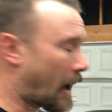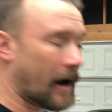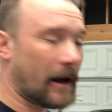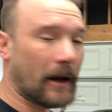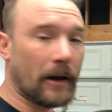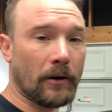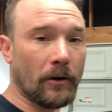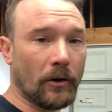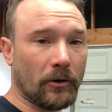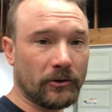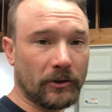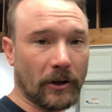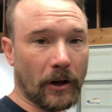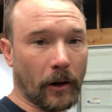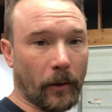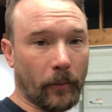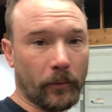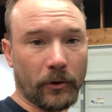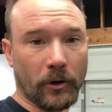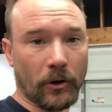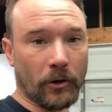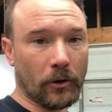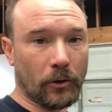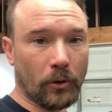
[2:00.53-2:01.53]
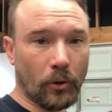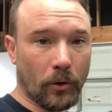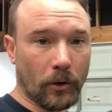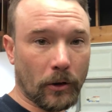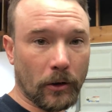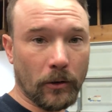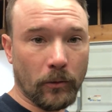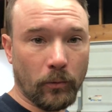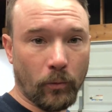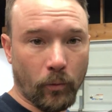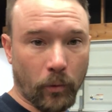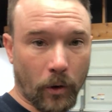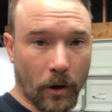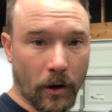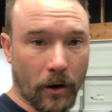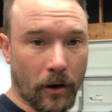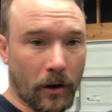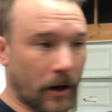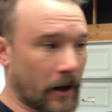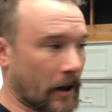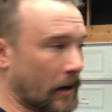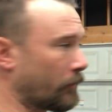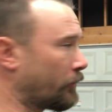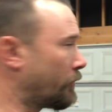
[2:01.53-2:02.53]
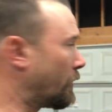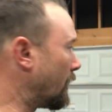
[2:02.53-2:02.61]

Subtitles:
I can nose it up to the door, work on it,